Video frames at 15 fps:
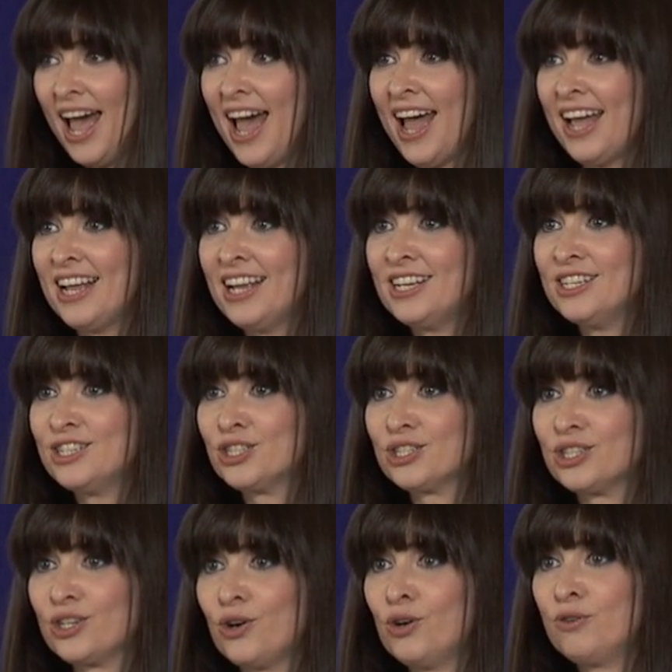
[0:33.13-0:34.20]
and
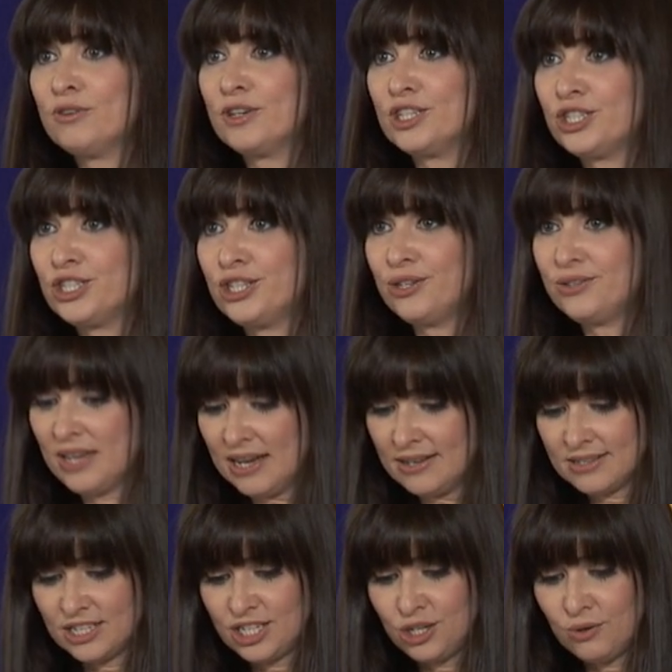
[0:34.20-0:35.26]
over
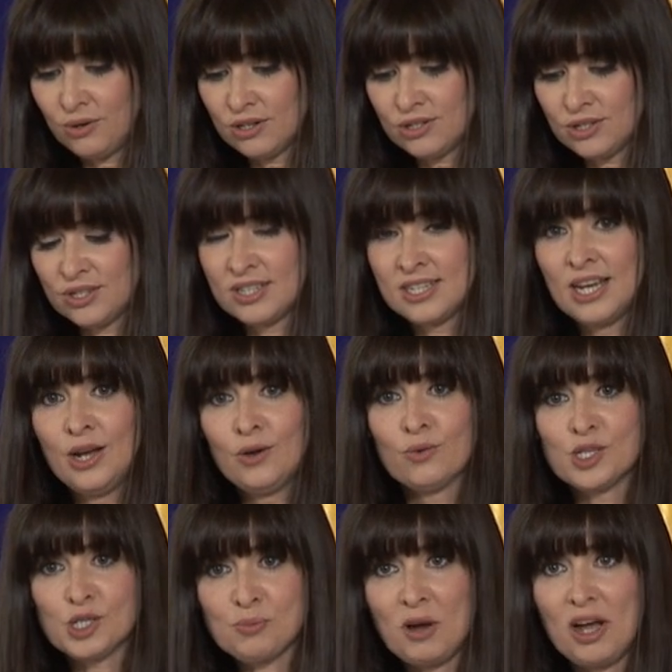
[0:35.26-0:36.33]
2,200
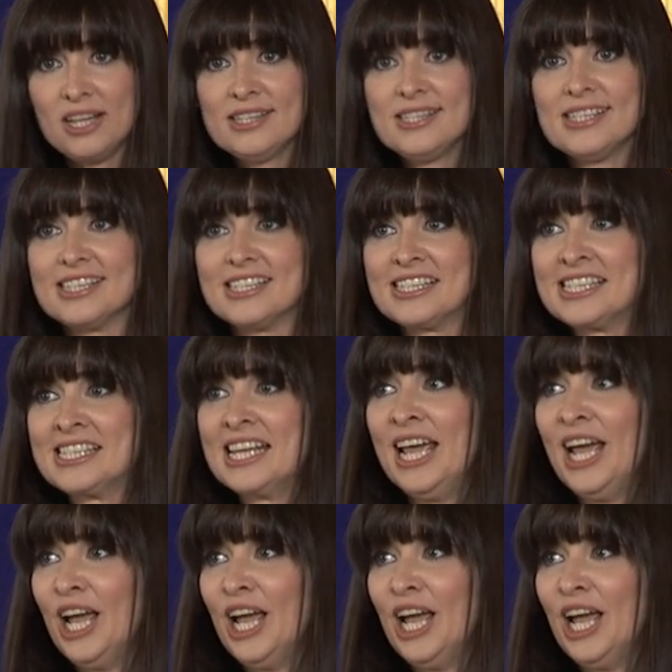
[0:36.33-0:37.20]
responses,